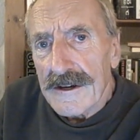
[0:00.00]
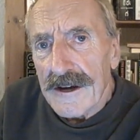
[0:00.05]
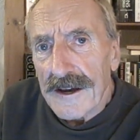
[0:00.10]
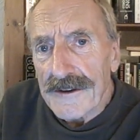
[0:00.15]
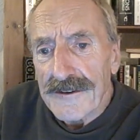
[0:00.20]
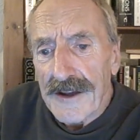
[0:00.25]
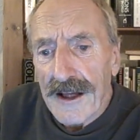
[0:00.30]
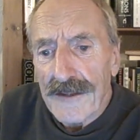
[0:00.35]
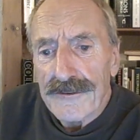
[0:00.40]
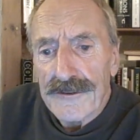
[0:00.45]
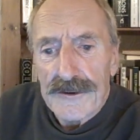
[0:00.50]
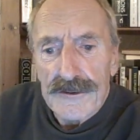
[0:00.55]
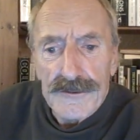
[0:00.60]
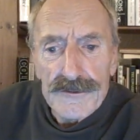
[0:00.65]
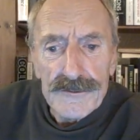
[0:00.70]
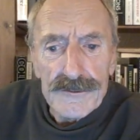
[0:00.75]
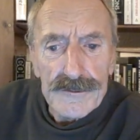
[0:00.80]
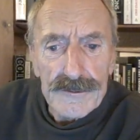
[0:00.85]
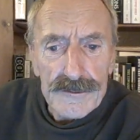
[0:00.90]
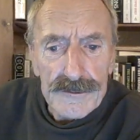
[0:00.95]
and
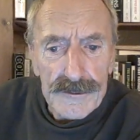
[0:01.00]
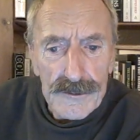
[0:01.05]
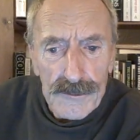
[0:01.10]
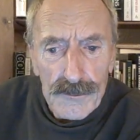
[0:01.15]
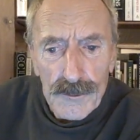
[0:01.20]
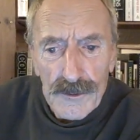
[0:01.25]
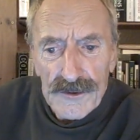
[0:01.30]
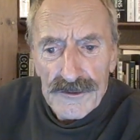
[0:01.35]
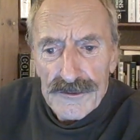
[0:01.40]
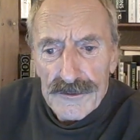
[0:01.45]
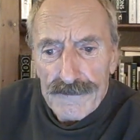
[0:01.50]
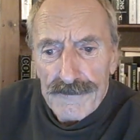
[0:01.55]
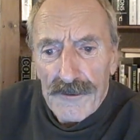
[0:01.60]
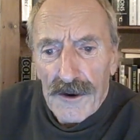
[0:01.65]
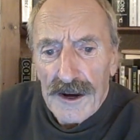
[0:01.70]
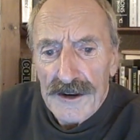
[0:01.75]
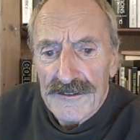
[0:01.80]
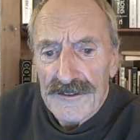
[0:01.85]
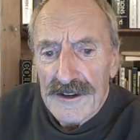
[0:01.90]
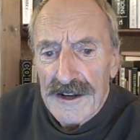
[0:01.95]
others who wish to
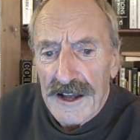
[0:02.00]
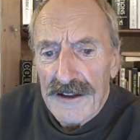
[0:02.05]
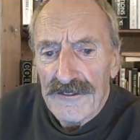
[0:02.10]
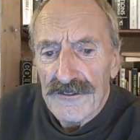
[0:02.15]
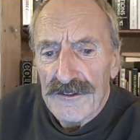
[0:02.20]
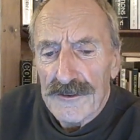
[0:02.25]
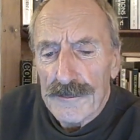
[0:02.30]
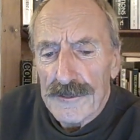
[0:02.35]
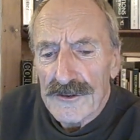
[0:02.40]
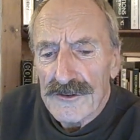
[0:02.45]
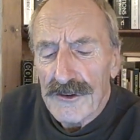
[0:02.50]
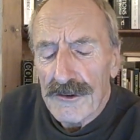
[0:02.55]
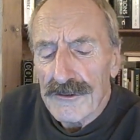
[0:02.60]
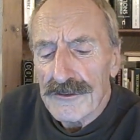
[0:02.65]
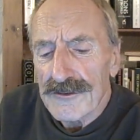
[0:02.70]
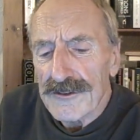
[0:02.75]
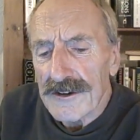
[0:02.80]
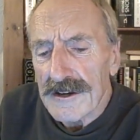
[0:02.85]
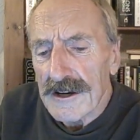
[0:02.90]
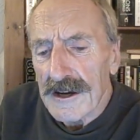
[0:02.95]
fight against the
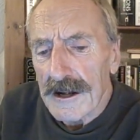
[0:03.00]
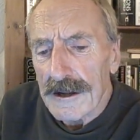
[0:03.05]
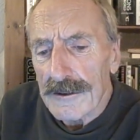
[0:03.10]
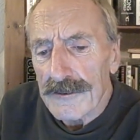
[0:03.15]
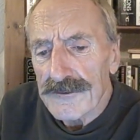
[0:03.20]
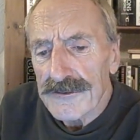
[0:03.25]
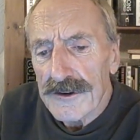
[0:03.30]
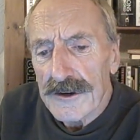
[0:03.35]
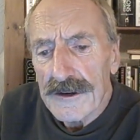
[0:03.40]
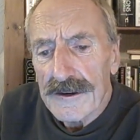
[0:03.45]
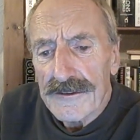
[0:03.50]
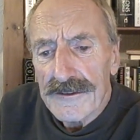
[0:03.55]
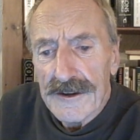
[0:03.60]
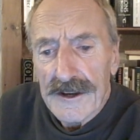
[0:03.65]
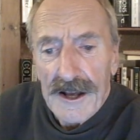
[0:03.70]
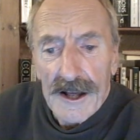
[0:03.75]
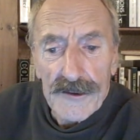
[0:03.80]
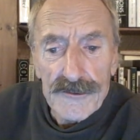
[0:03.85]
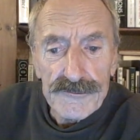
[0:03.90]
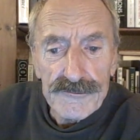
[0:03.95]
majority culture, the
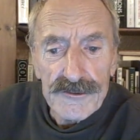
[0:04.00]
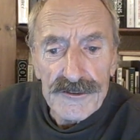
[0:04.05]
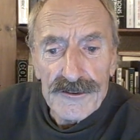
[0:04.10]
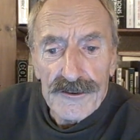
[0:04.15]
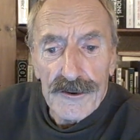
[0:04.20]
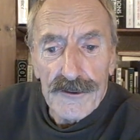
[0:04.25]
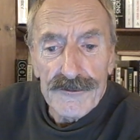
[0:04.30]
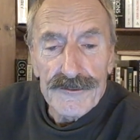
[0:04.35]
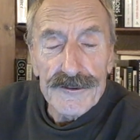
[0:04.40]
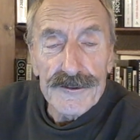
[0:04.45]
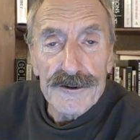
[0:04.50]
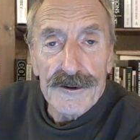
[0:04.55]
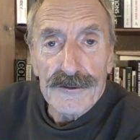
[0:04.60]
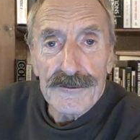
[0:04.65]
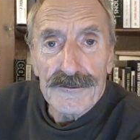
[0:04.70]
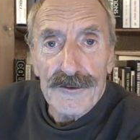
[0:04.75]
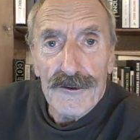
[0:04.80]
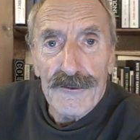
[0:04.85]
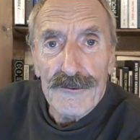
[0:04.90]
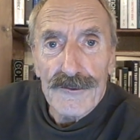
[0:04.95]
country has gone to the
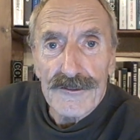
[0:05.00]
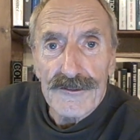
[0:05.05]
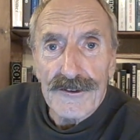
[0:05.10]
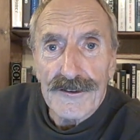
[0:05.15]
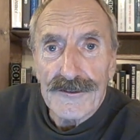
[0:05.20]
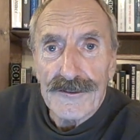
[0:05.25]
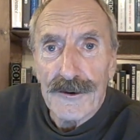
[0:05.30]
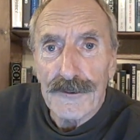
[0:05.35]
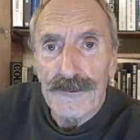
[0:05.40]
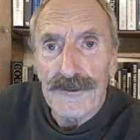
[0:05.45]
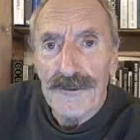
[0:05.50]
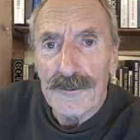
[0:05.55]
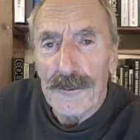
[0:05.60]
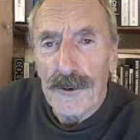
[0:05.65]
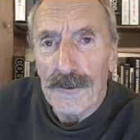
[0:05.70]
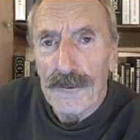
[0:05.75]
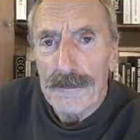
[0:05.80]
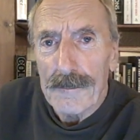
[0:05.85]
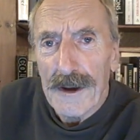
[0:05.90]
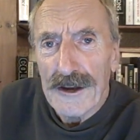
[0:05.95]
dogs in no
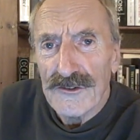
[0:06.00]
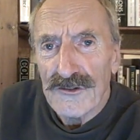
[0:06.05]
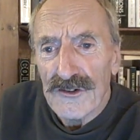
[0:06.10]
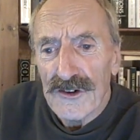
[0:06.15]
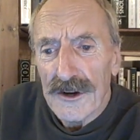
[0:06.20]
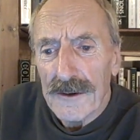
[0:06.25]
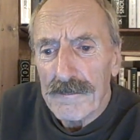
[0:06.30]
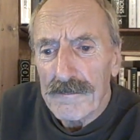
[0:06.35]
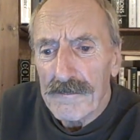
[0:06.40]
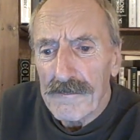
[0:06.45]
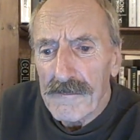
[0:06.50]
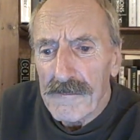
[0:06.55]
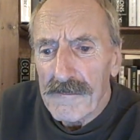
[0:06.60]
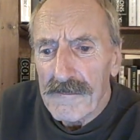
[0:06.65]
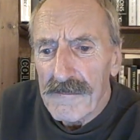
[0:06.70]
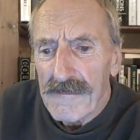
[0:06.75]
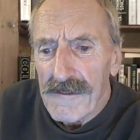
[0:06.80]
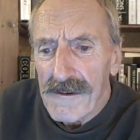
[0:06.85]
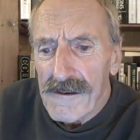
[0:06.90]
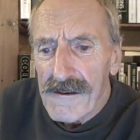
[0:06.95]
small measure.
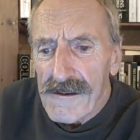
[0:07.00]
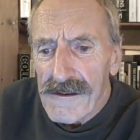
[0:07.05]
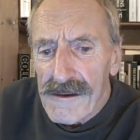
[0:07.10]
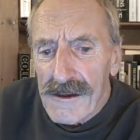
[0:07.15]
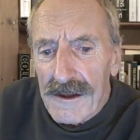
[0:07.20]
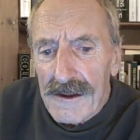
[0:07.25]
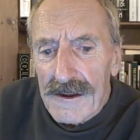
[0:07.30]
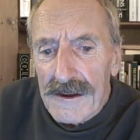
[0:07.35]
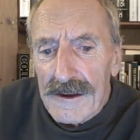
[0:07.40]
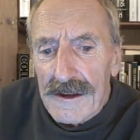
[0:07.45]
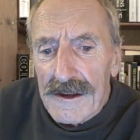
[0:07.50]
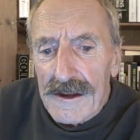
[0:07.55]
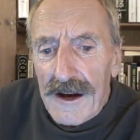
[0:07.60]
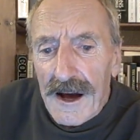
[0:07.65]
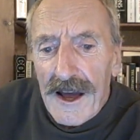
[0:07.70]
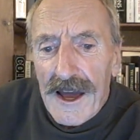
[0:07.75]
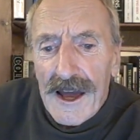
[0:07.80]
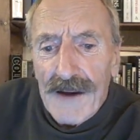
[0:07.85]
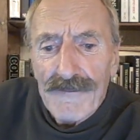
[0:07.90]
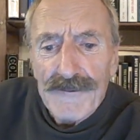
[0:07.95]

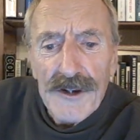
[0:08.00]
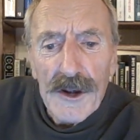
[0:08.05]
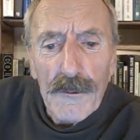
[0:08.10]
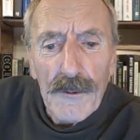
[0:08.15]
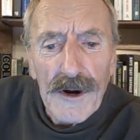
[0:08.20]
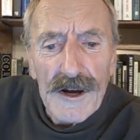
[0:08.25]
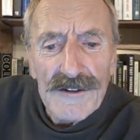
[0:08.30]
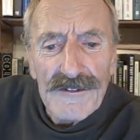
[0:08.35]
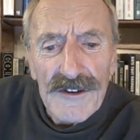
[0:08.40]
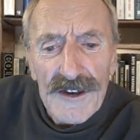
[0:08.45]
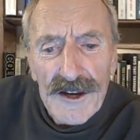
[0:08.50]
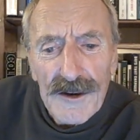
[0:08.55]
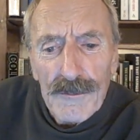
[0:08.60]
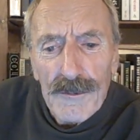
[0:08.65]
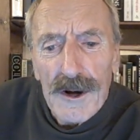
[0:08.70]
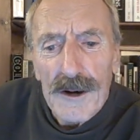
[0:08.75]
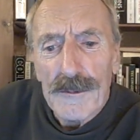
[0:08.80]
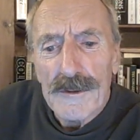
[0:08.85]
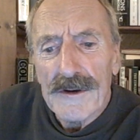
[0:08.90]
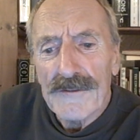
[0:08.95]
I have no idea
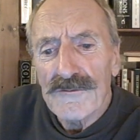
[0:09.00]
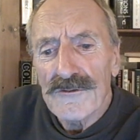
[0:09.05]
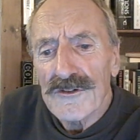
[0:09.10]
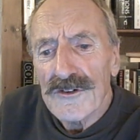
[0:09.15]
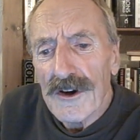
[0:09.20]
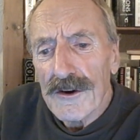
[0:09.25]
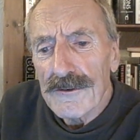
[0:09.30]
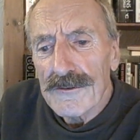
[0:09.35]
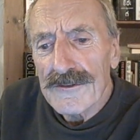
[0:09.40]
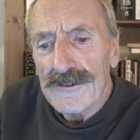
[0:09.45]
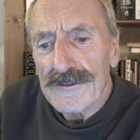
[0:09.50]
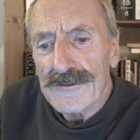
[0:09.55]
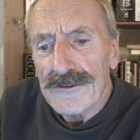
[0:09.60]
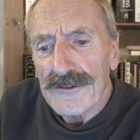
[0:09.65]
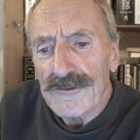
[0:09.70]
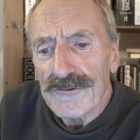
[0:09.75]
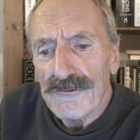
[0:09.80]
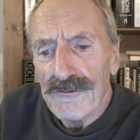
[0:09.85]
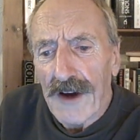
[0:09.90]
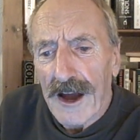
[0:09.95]
why we've chosen
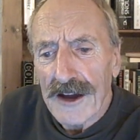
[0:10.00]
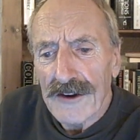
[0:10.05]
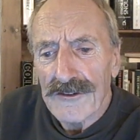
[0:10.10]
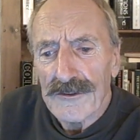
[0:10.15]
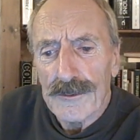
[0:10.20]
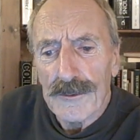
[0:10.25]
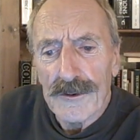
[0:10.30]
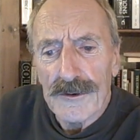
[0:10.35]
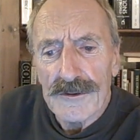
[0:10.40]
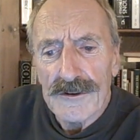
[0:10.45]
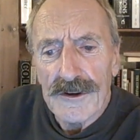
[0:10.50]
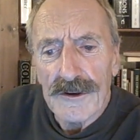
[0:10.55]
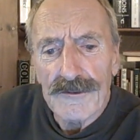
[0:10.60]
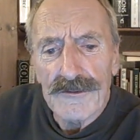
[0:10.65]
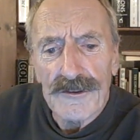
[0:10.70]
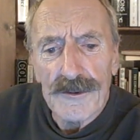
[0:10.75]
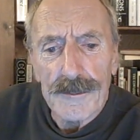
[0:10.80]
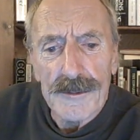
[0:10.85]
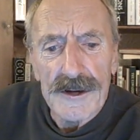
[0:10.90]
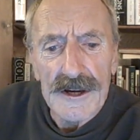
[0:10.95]
to trash what
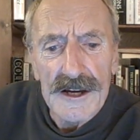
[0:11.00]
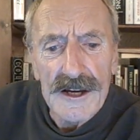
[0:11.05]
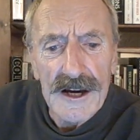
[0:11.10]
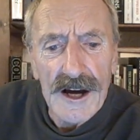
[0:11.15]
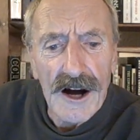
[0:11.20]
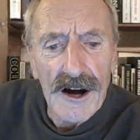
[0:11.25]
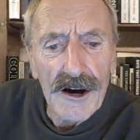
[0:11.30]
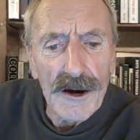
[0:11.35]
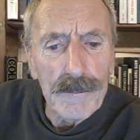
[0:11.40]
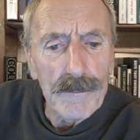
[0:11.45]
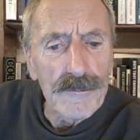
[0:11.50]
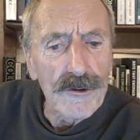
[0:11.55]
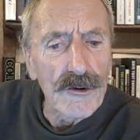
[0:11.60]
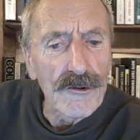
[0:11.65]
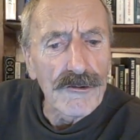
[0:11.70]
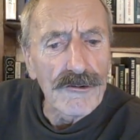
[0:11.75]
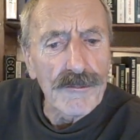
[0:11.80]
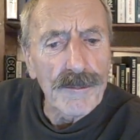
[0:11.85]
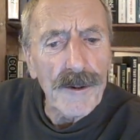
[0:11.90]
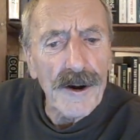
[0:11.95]
used to be a calm,
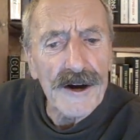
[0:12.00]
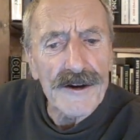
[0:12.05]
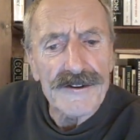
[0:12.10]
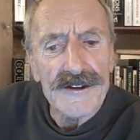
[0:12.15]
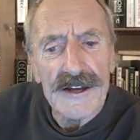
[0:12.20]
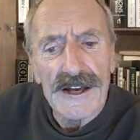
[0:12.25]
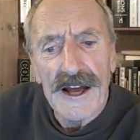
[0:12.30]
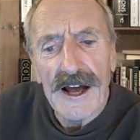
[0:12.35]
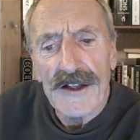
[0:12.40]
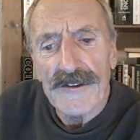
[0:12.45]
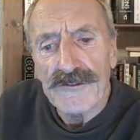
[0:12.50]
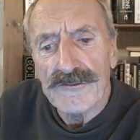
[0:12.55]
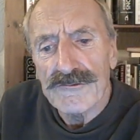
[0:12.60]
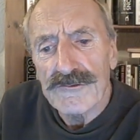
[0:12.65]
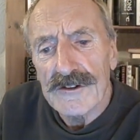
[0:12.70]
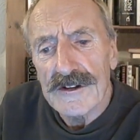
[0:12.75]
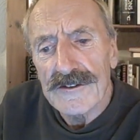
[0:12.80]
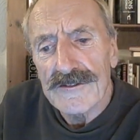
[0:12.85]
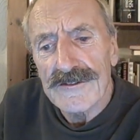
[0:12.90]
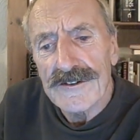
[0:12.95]
law abiding
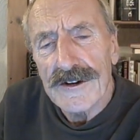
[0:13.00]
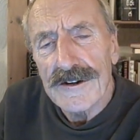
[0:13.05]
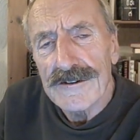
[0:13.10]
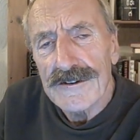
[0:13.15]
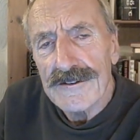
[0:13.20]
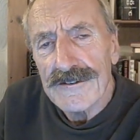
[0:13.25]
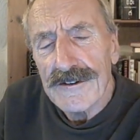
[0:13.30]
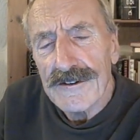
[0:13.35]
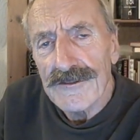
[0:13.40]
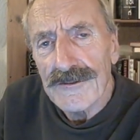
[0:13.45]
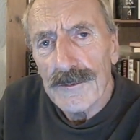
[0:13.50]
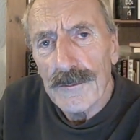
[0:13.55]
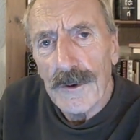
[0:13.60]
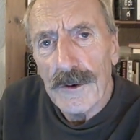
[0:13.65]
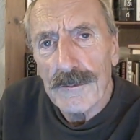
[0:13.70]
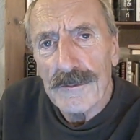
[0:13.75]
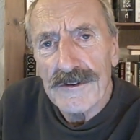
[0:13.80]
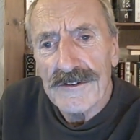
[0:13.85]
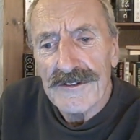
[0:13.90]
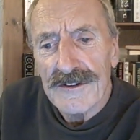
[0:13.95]
country and turn it into
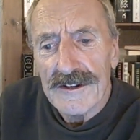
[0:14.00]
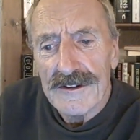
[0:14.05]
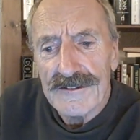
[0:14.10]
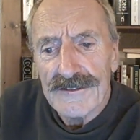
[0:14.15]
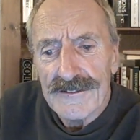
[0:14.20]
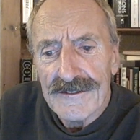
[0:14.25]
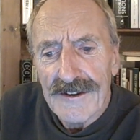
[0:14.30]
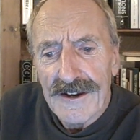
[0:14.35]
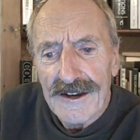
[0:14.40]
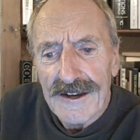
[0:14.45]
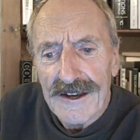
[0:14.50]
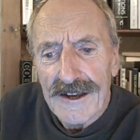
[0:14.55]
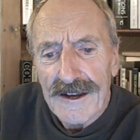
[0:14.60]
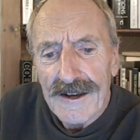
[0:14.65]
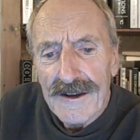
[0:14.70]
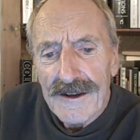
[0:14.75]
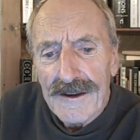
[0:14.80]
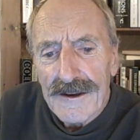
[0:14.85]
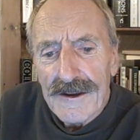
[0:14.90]
what we see today,